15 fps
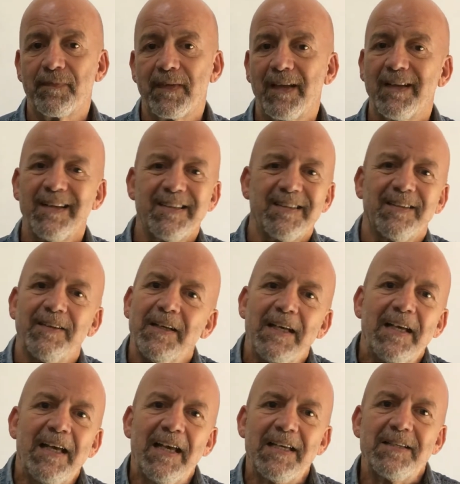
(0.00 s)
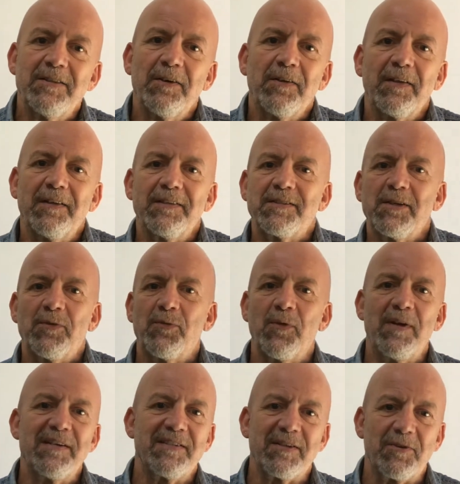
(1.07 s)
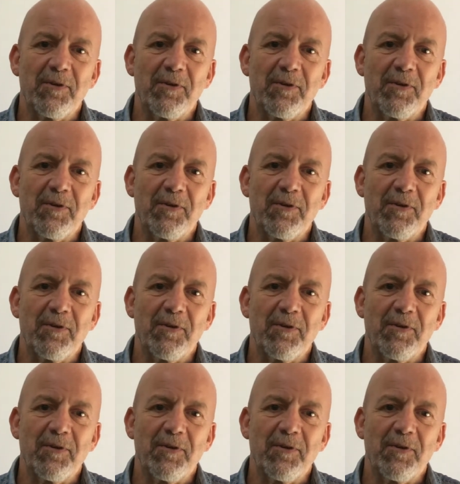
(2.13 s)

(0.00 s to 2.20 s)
Now listen, it's not that software isn't